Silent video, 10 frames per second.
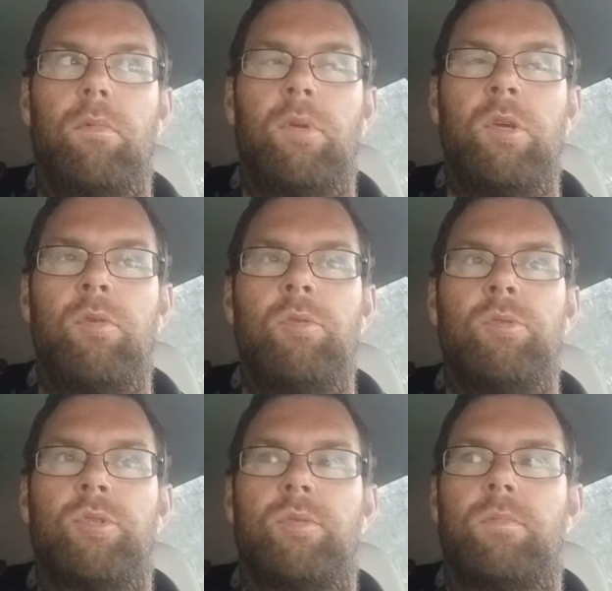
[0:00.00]

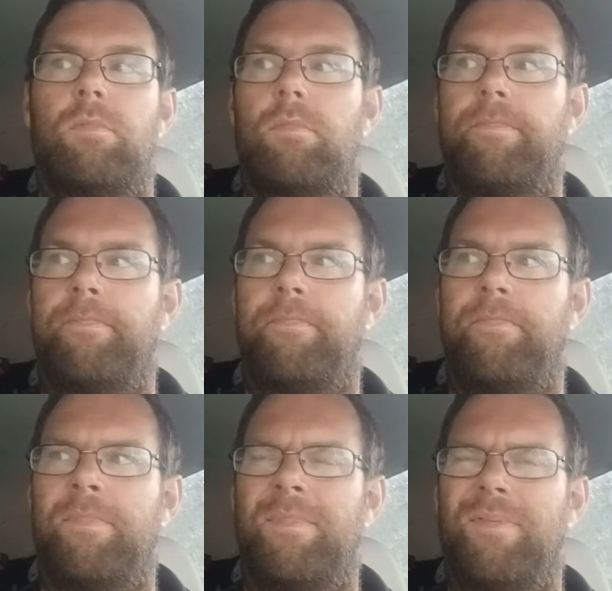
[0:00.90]
use
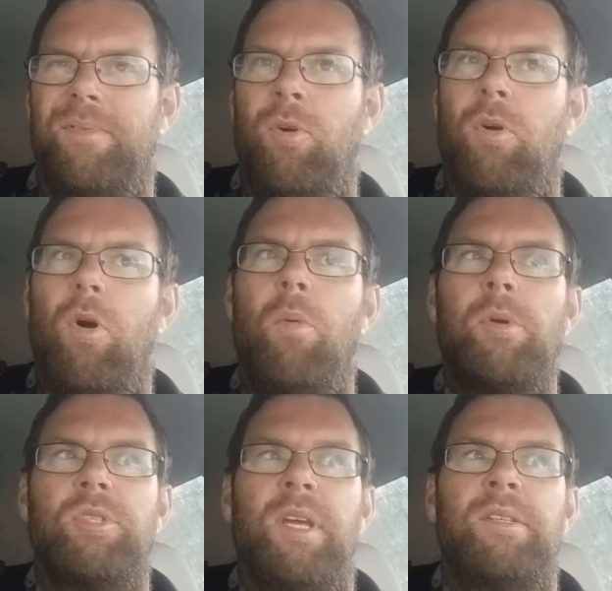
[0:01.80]

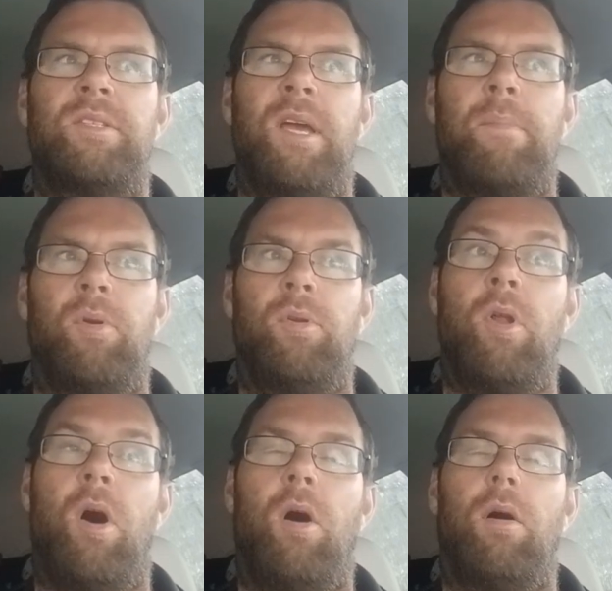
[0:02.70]
almost day to day, but
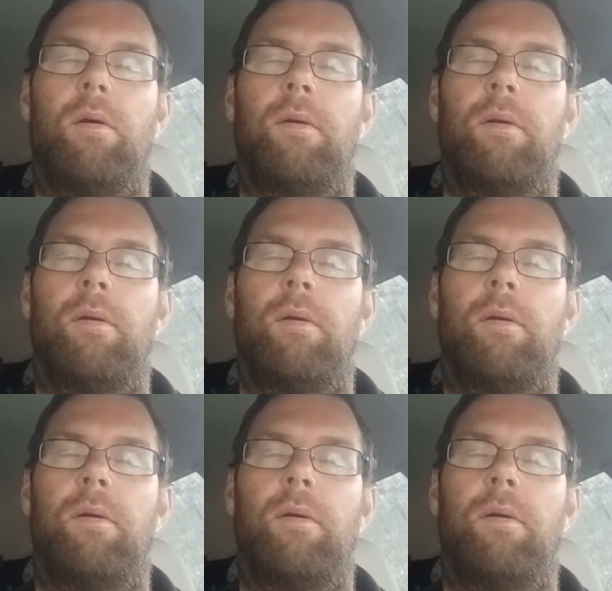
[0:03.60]
not.